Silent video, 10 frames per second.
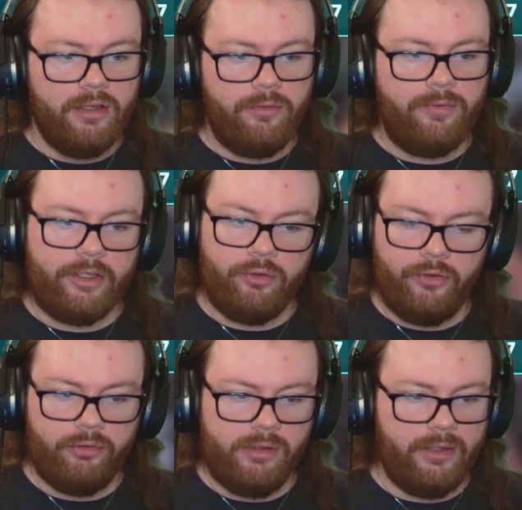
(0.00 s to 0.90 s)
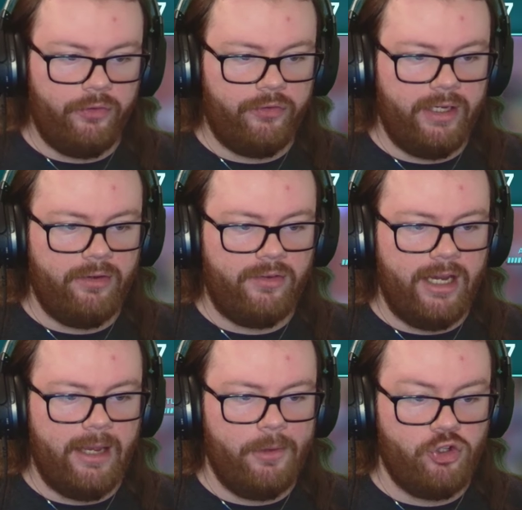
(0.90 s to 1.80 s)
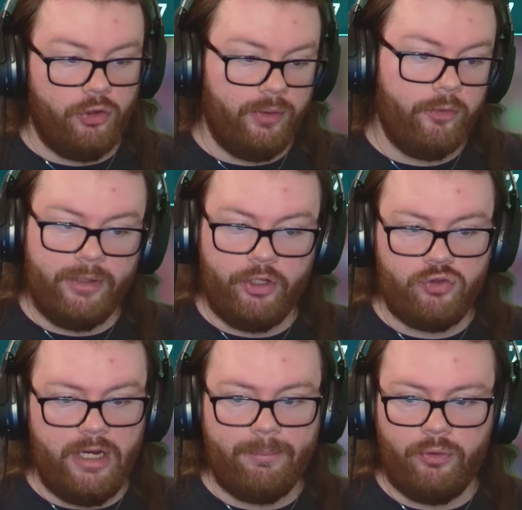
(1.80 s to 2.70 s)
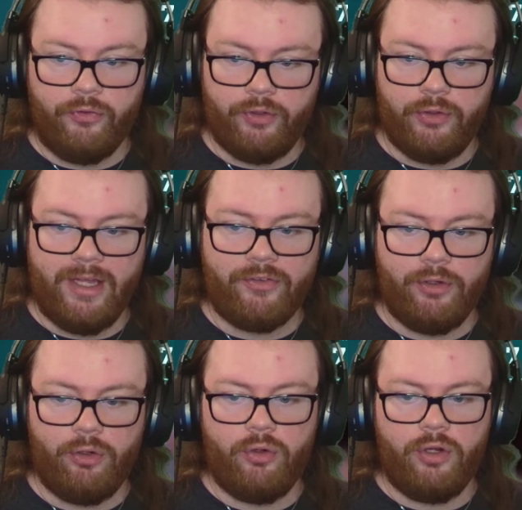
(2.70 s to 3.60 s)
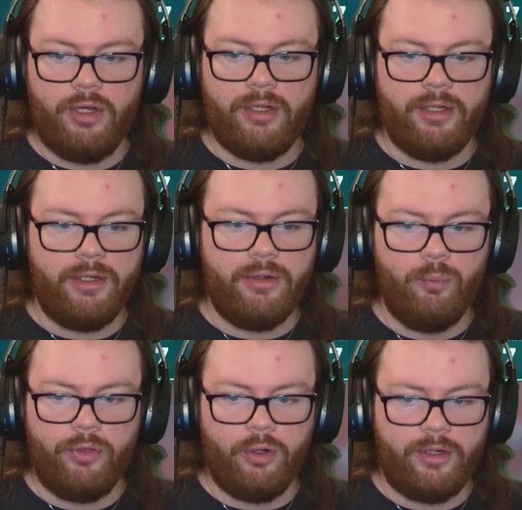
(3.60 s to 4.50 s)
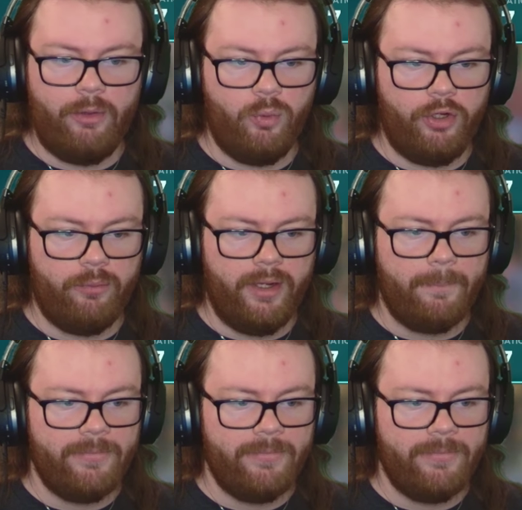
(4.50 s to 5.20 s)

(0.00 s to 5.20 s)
Viktor does a lot of sustained damage, although he is playing Shrapnel, so that's going to hurt uh, with Arcane Warding, right?